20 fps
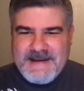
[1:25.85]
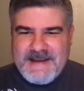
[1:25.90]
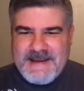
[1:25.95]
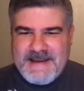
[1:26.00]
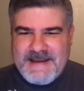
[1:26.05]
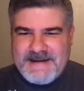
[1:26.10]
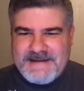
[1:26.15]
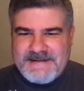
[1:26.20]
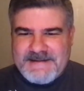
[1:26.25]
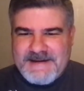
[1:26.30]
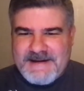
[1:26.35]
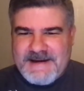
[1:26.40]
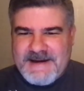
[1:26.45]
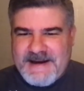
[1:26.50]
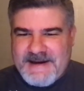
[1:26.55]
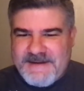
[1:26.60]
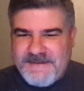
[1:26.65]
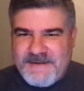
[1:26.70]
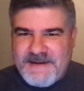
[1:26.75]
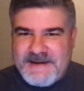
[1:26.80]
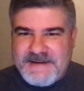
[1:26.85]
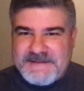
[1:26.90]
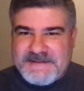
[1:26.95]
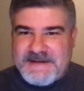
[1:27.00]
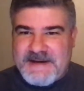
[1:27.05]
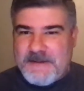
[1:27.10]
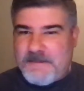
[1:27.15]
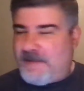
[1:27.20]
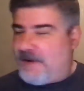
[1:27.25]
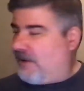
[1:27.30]
And I even got
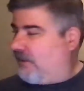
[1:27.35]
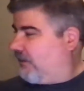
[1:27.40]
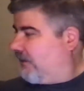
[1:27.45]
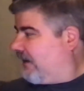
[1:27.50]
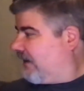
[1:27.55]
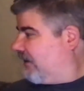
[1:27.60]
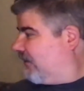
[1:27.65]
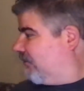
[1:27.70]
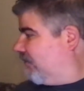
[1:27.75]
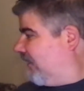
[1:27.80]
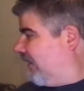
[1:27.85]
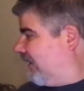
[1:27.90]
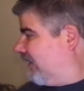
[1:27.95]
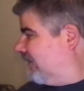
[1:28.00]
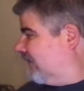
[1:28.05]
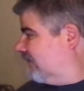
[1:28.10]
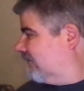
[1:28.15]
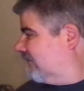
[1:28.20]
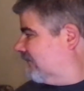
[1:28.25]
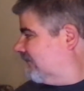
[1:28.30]
set up my own record player.